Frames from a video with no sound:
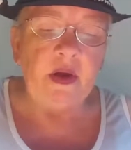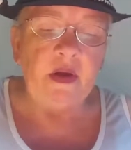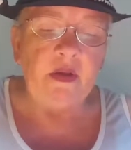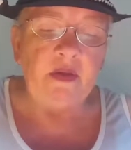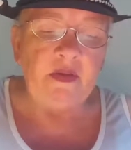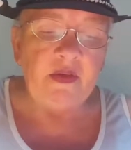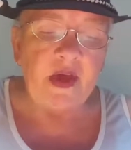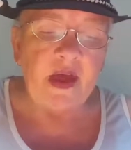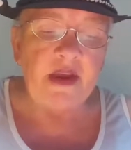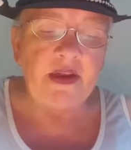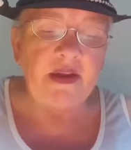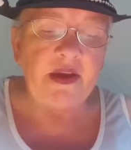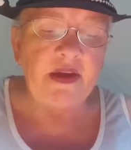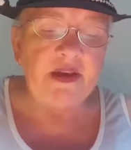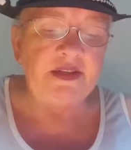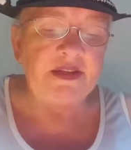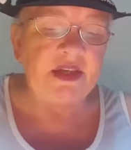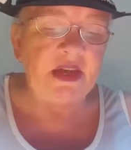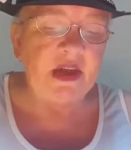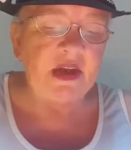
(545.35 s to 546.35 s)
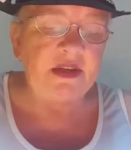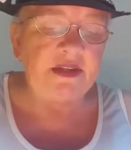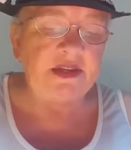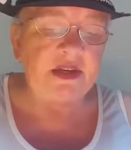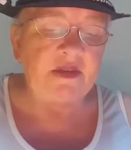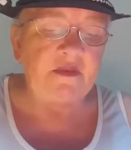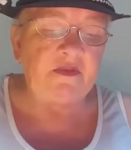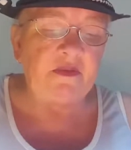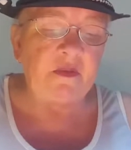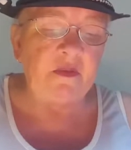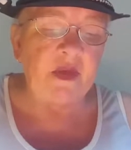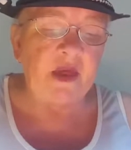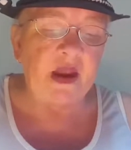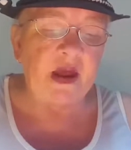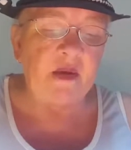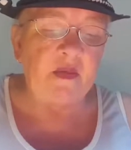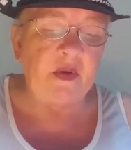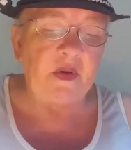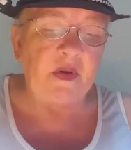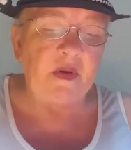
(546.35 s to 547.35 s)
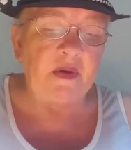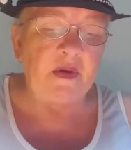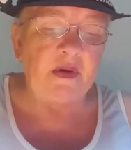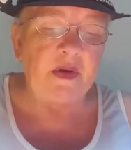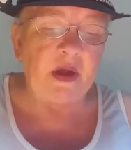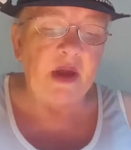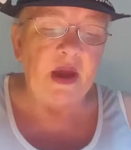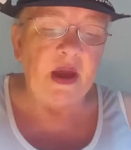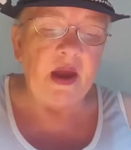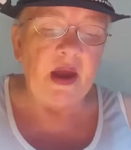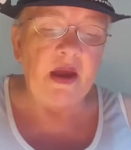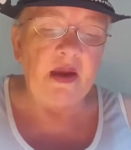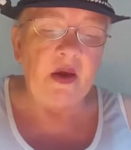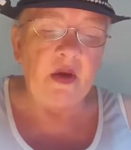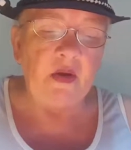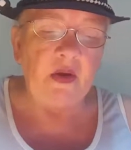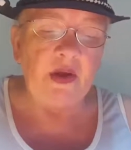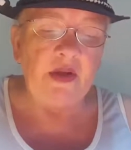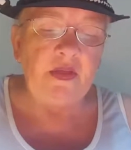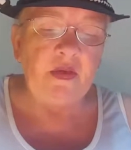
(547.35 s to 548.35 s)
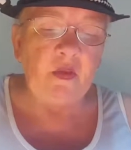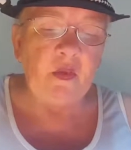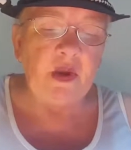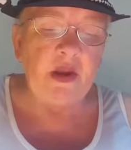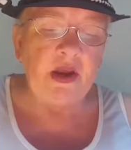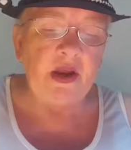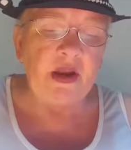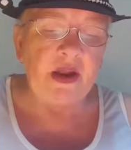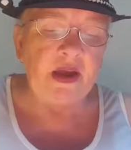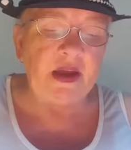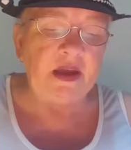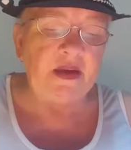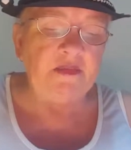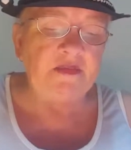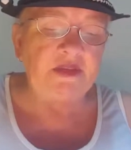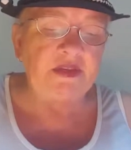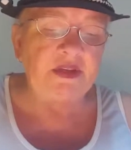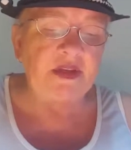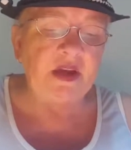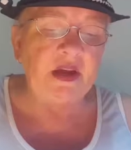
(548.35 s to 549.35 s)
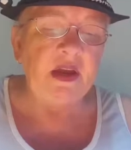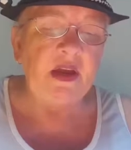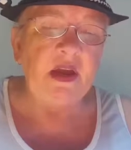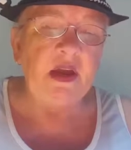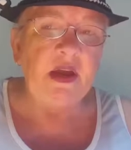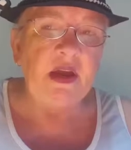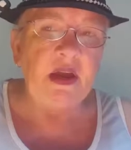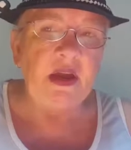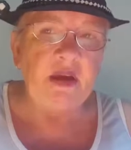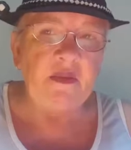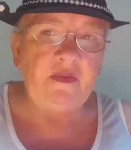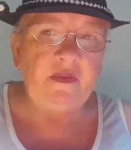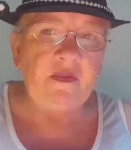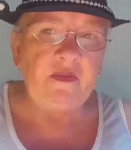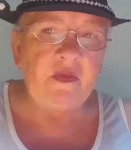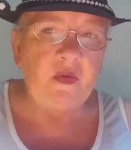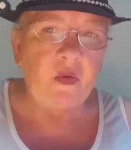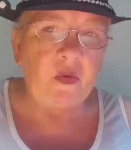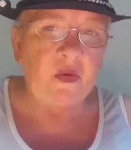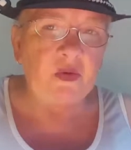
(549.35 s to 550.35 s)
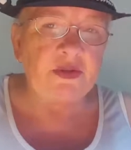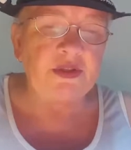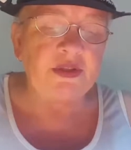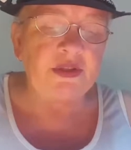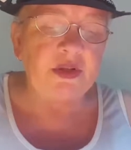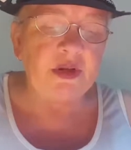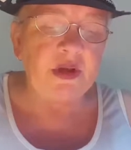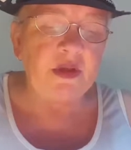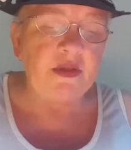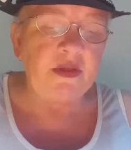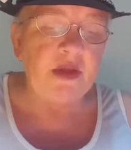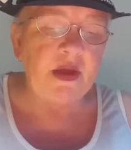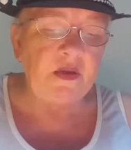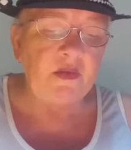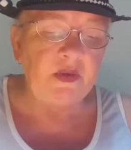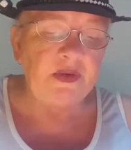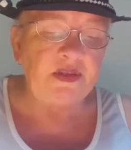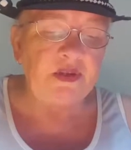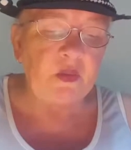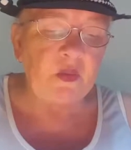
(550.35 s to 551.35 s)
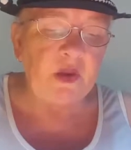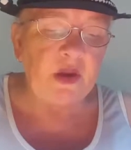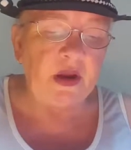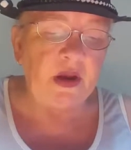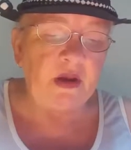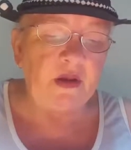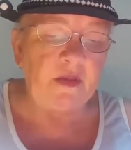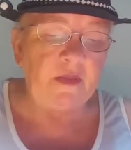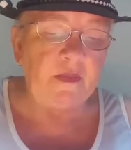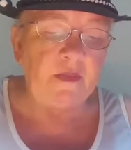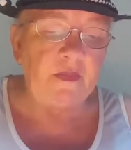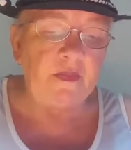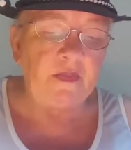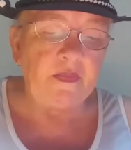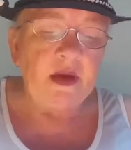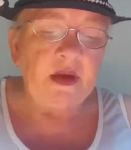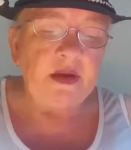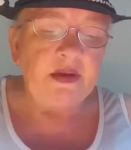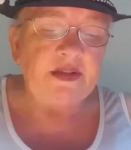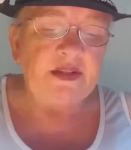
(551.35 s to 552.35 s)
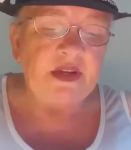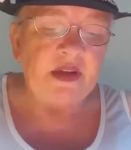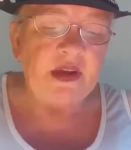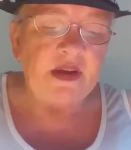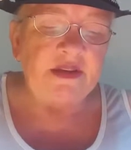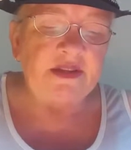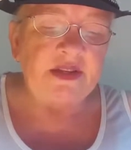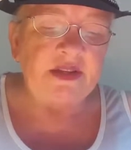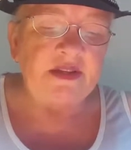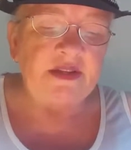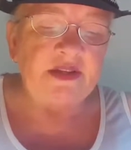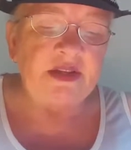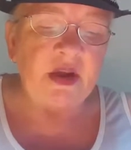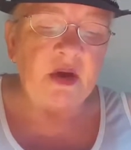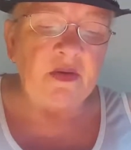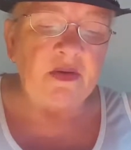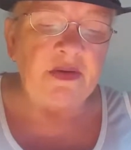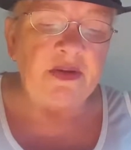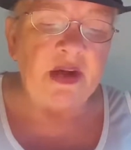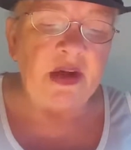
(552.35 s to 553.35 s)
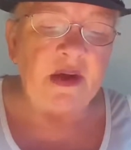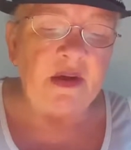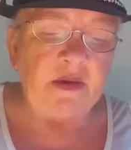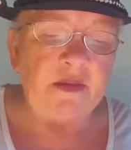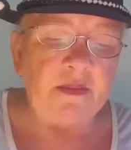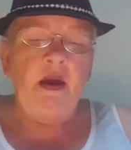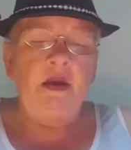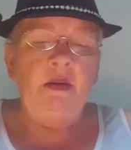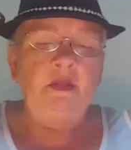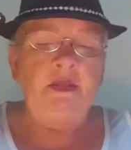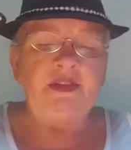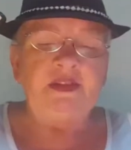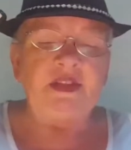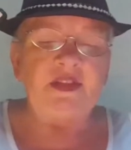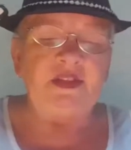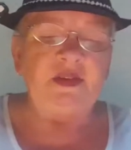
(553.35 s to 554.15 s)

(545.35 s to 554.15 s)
That is the exit from the labyrinth, and only the winner leaves. If, of course, there is a winner." Selexon slowed down. "Mr.